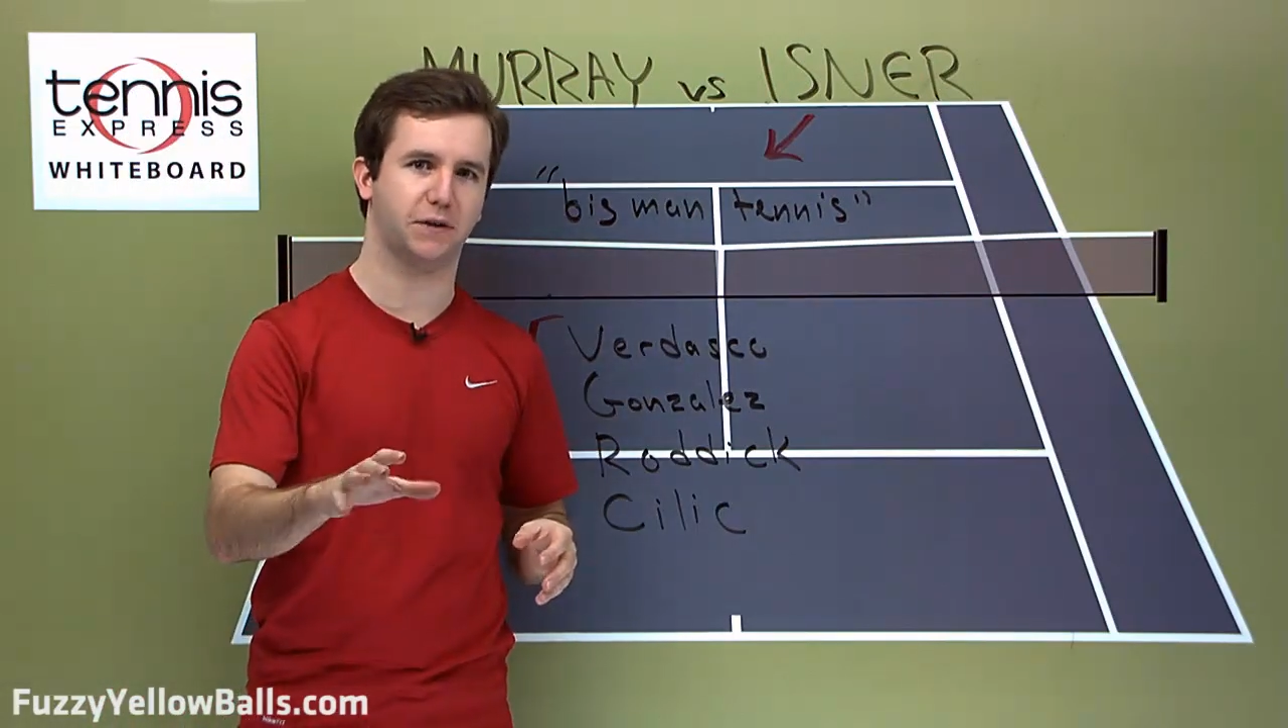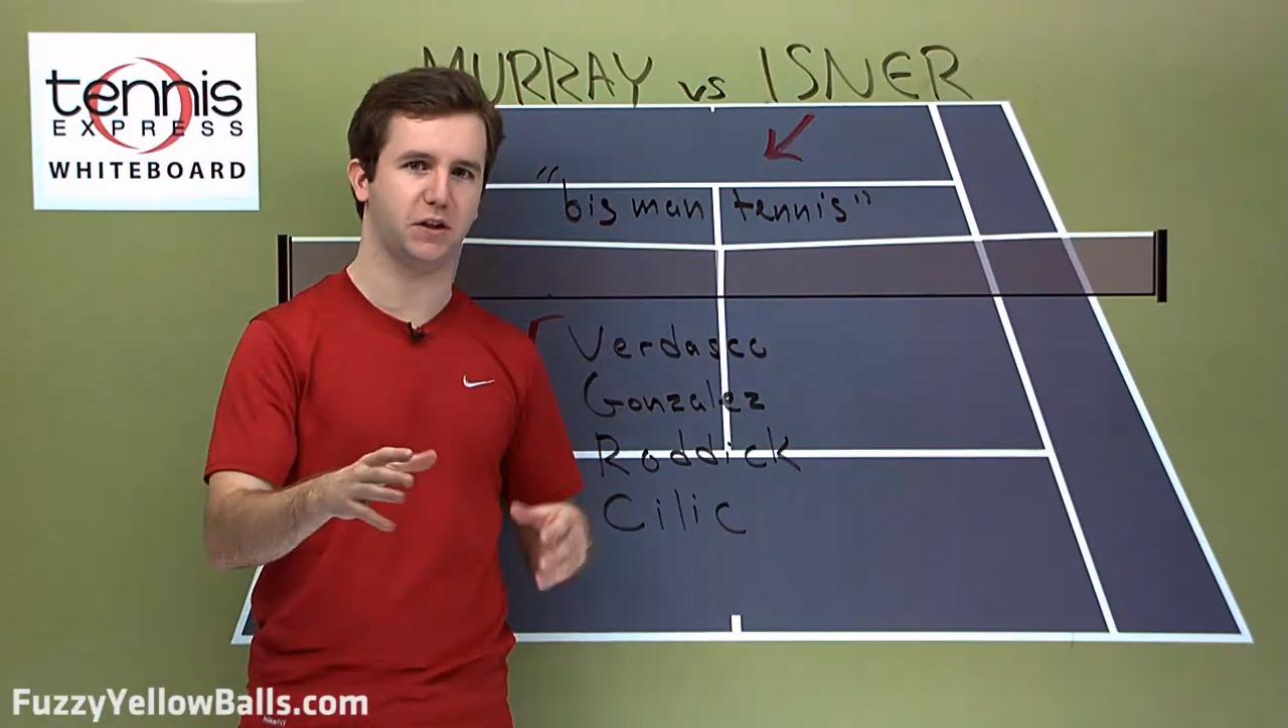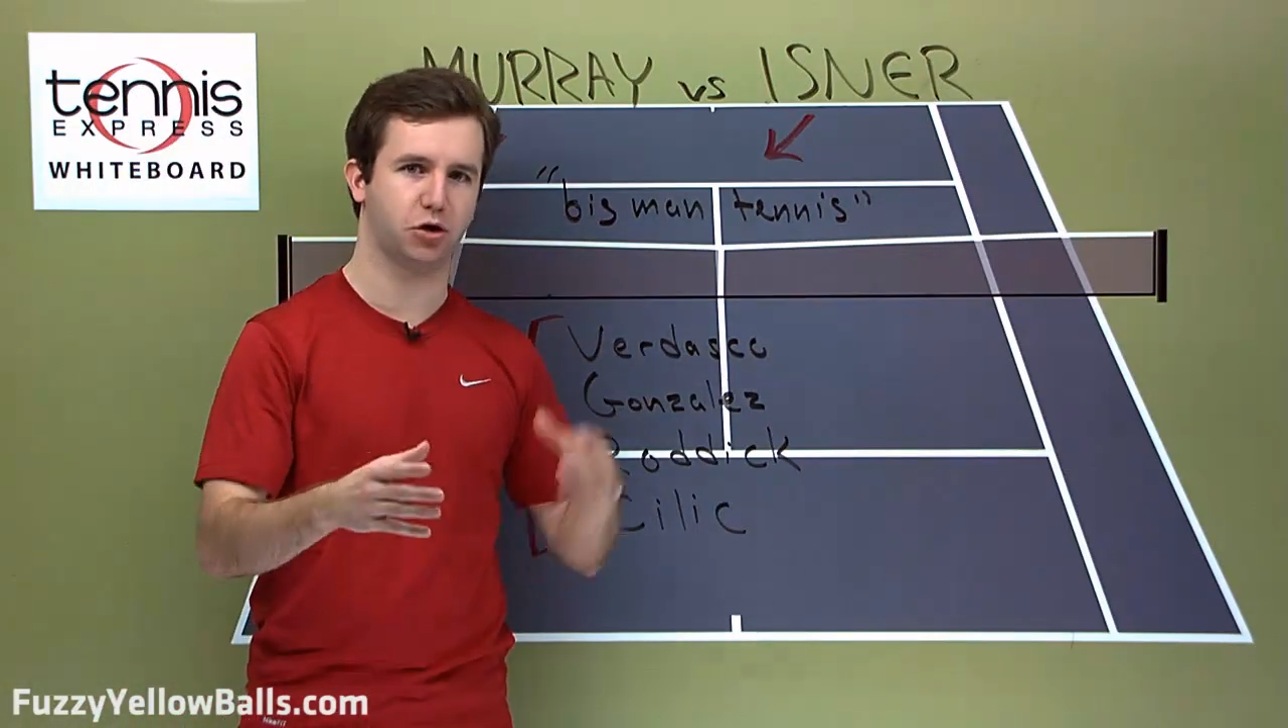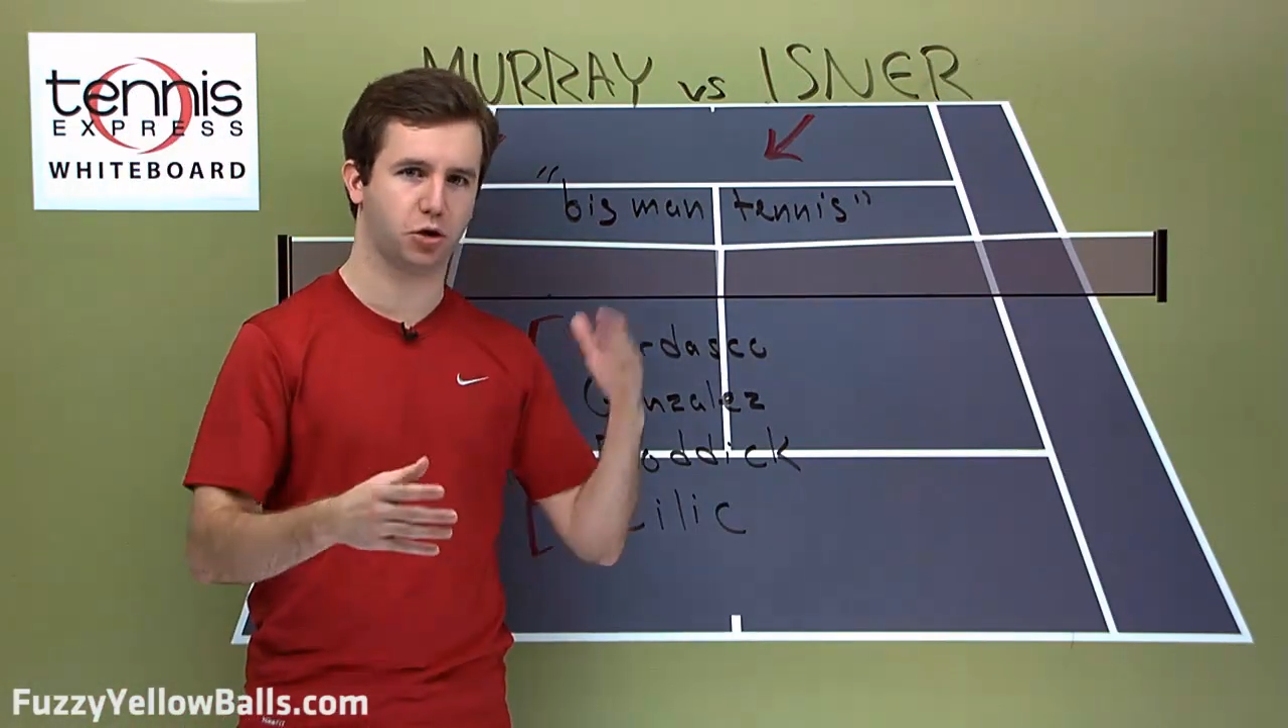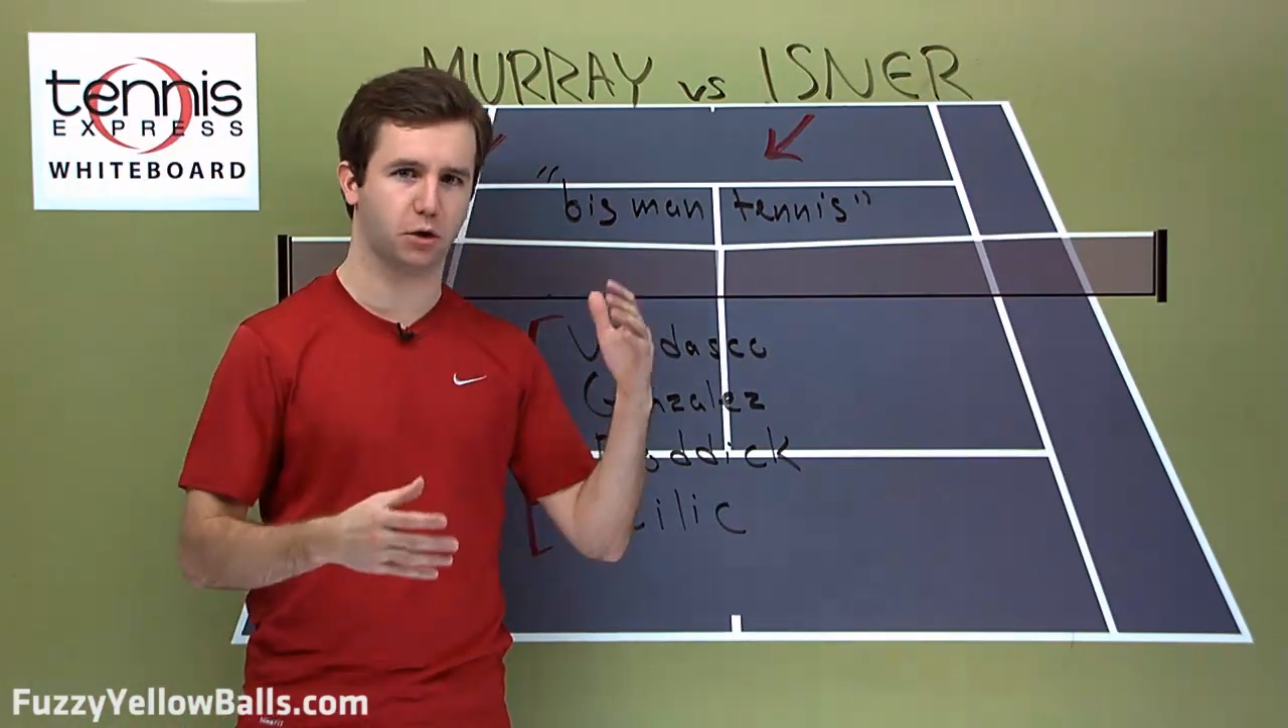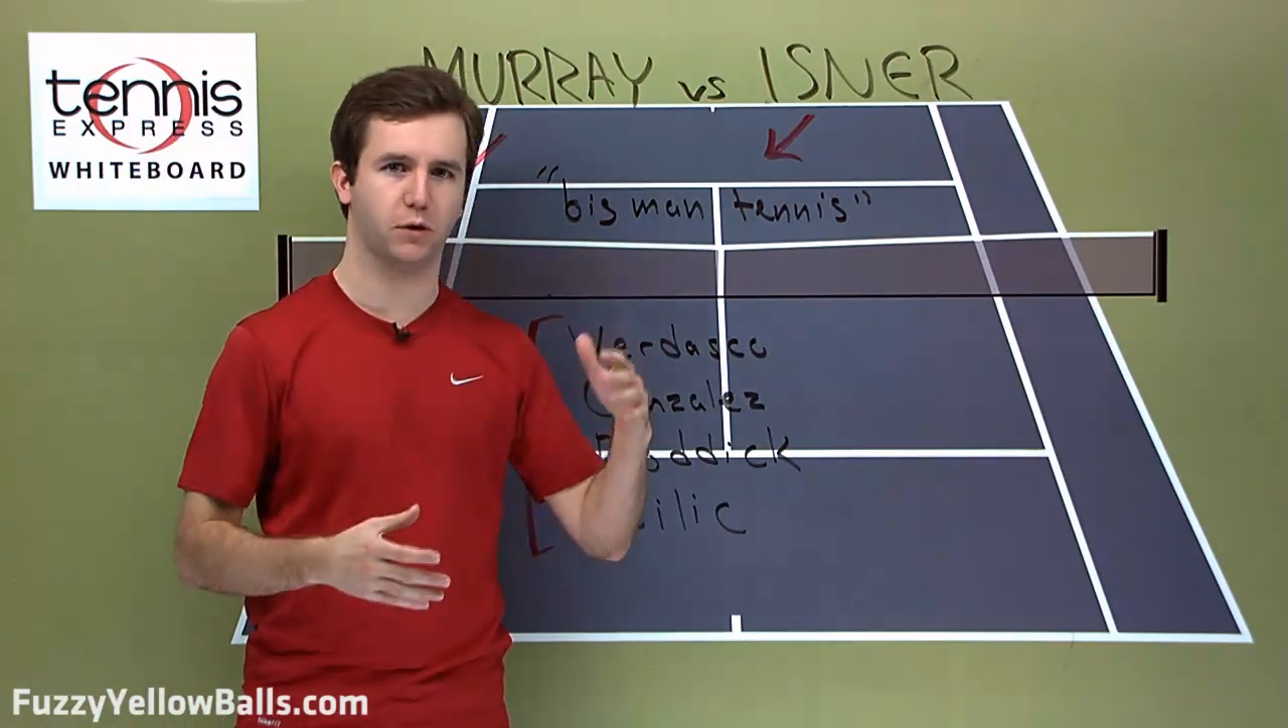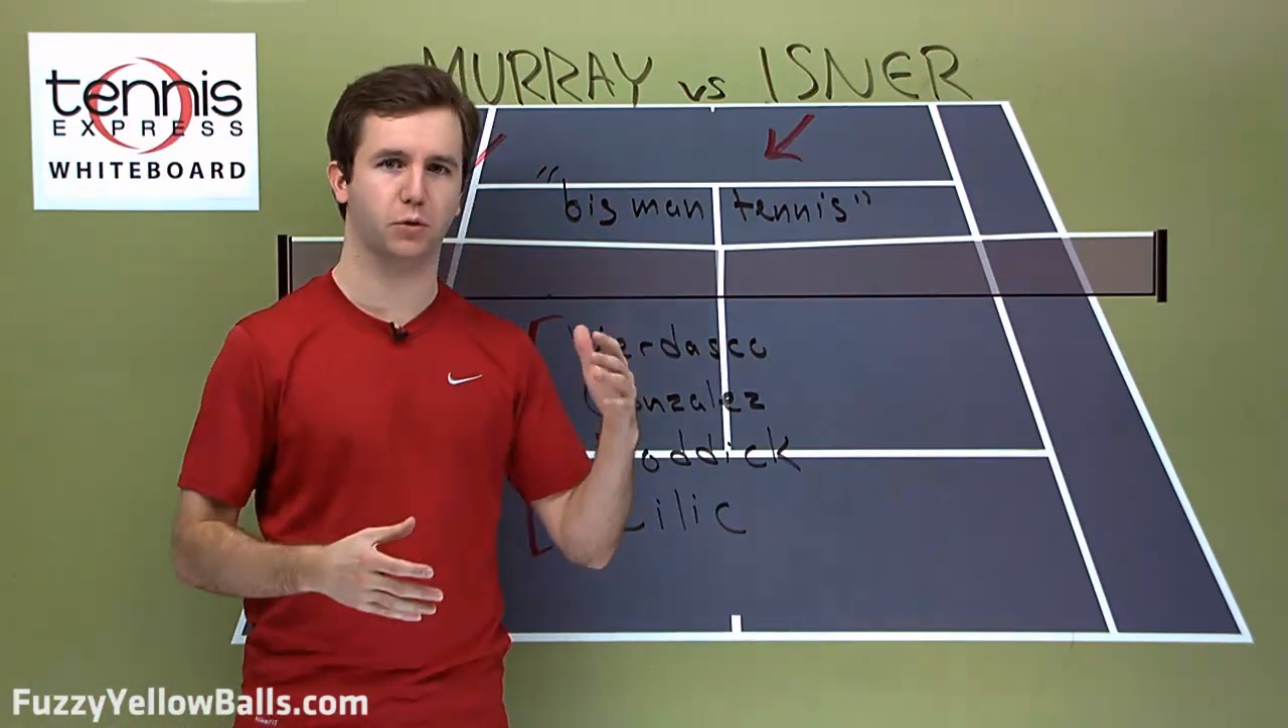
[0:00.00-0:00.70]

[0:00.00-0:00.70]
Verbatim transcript: If he's serving